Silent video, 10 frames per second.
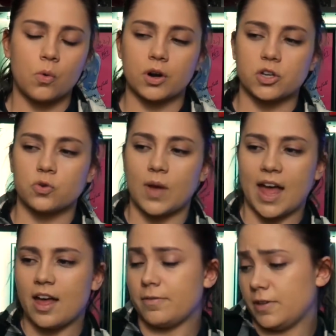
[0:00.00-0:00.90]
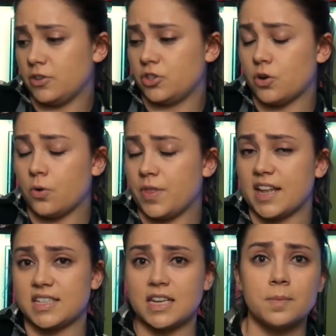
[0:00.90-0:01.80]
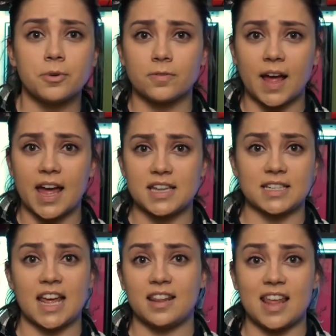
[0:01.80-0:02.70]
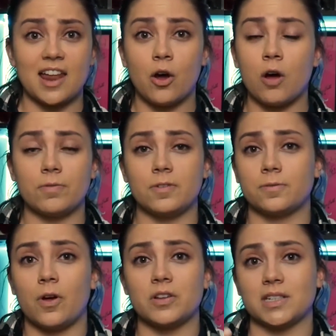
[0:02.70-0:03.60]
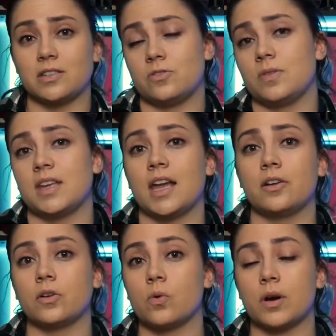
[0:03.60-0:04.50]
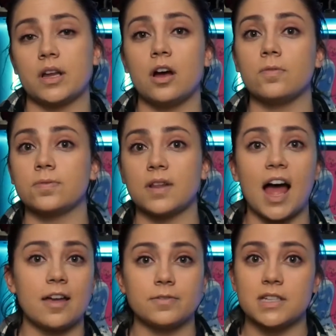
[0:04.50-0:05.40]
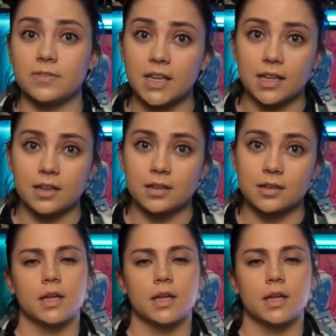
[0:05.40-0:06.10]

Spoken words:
or you have a show that's improvised, and that often falls into the category of live TV.